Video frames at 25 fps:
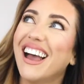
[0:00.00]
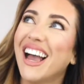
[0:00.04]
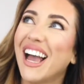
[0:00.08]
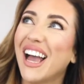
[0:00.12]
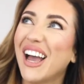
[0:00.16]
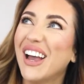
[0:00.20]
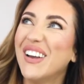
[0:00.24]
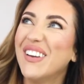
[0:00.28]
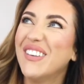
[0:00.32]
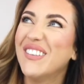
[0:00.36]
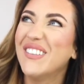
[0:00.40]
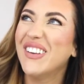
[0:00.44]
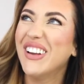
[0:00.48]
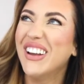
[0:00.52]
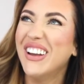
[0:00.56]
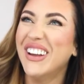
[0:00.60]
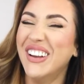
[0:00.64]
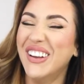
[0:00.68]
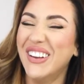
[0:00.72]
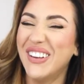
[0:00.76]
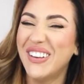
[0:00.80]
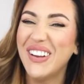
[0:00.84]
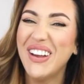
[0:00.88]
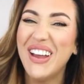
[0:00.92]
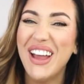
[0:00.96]

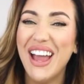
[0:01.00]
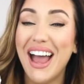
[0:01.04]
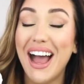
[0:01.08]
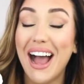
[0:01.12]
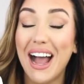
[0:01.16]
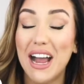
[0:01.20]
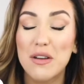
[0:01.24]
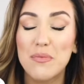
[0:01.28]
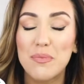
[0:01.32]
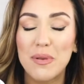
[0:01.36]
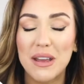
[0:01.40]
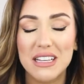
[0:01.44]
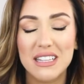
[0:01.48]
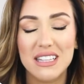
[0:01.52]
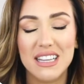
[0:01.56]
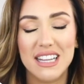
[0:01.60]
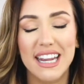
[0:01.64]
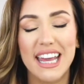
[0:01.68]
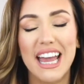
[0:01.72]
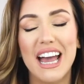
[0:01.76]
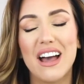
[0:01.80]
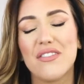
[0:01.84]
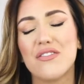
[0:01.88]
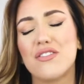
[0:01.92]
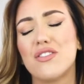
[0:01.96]
I basically
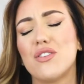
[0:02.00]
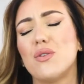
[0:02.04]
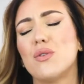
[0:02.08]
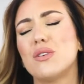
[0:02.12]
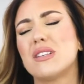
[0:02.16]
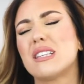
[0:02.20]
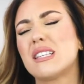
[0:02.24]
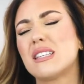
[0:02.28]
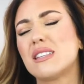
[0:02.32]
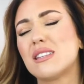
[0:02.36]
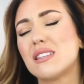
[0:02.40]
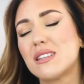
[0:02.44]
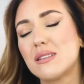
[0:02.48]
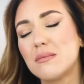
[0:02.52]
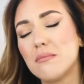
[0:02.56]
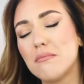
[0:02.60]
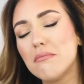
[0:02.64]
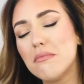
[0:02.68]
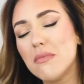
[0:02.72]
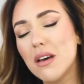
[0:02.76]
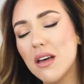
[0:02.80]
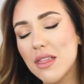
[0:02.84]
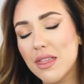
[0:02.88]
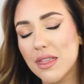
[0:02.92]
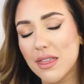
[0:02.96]
have to
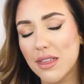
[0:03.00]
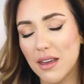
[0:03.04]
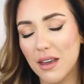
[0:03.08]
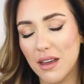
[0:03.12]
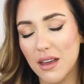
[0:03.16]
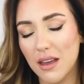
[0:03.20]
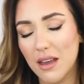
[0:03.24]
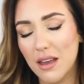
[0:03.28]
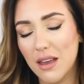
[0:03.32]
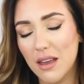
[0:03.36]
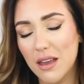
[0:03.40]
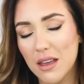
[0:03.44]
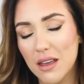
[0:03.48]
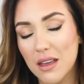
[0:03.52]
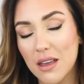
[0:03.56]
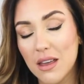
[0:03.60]
smother.